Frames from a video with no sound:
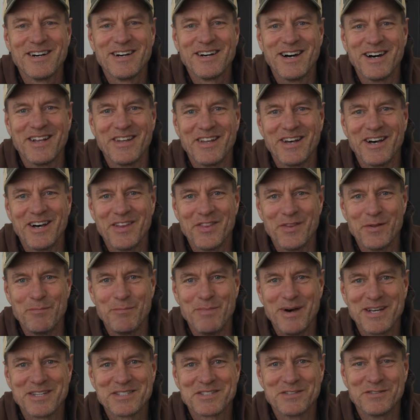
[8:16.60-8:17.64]
on the
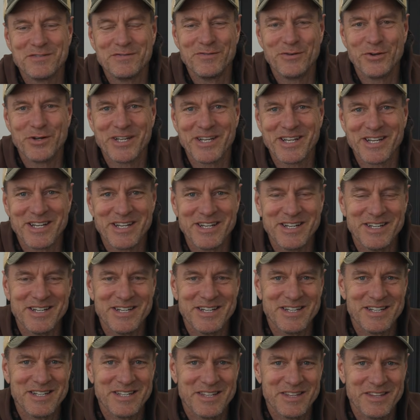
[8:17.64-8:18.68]
best of footing.
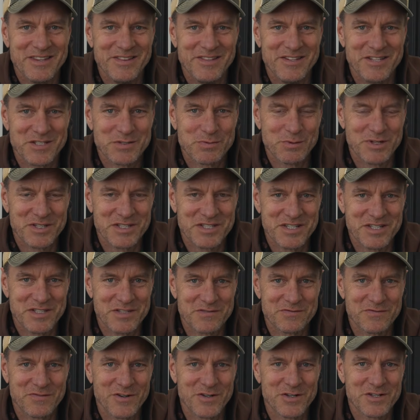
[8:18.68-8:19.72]
This was
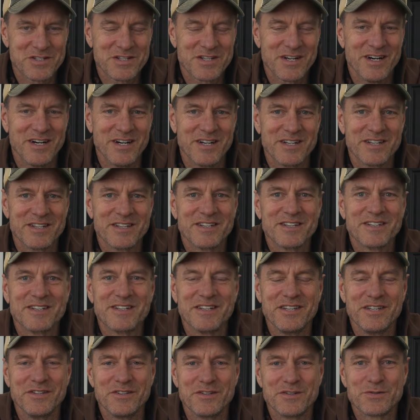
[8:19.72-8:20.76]
his first hunt
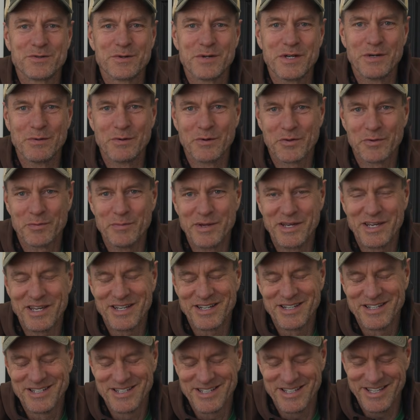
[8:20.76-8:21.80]
in the tree with me.
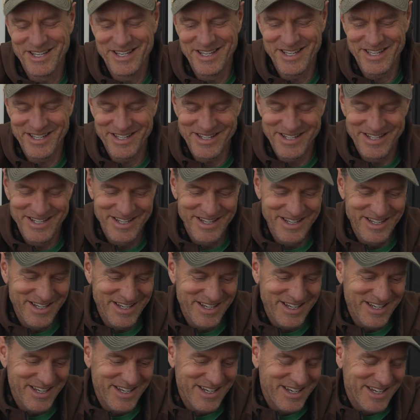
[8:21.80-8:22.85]
And
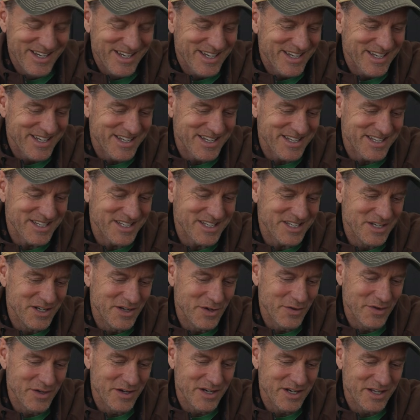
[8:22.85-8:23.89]
you
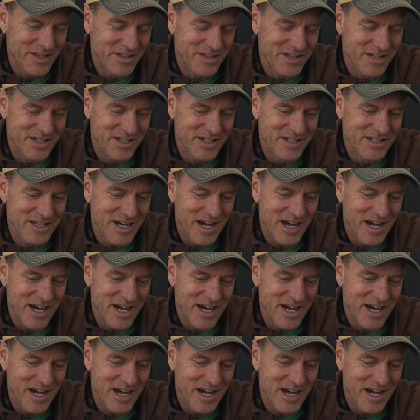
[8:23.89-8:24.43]
know, the